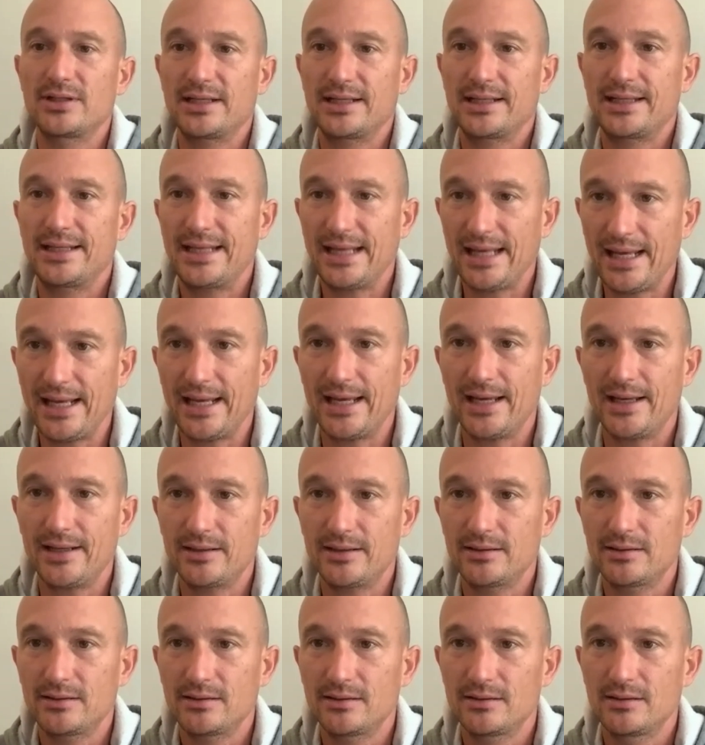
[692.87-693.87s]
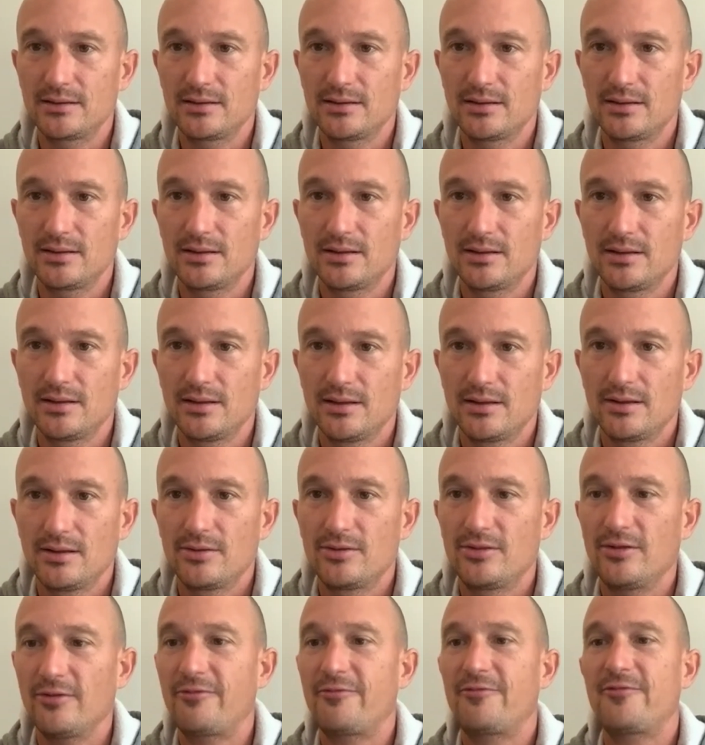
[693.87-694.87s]
again,
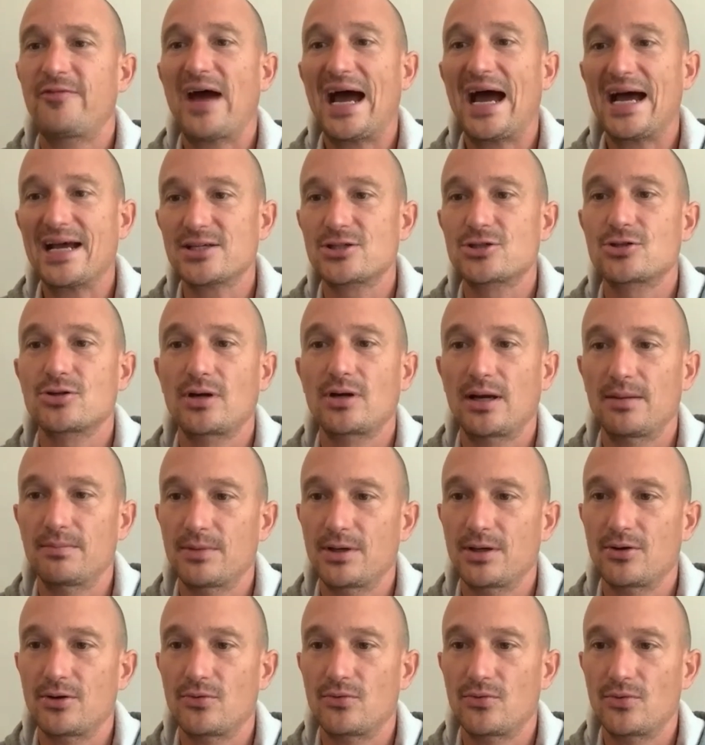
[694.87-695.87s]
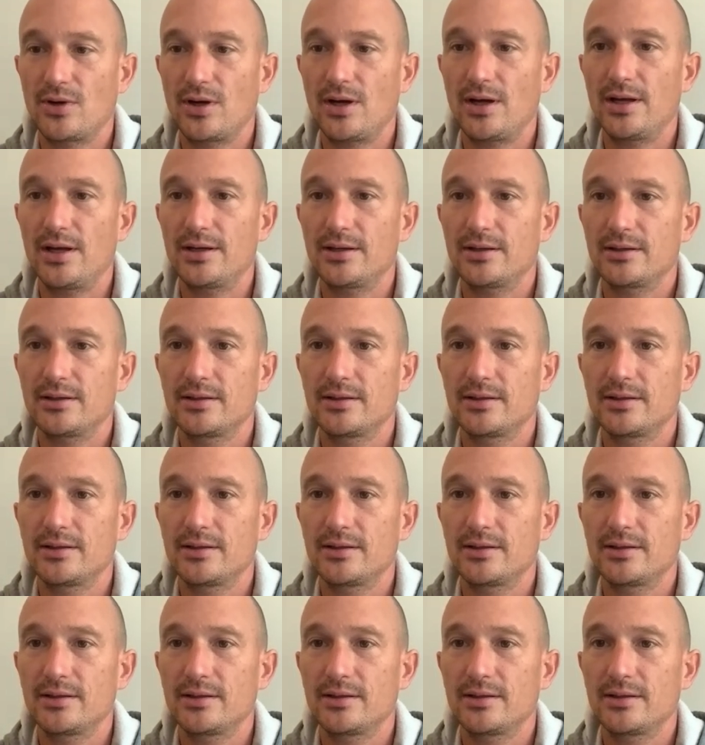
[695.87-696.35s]
the faster I'm going to run.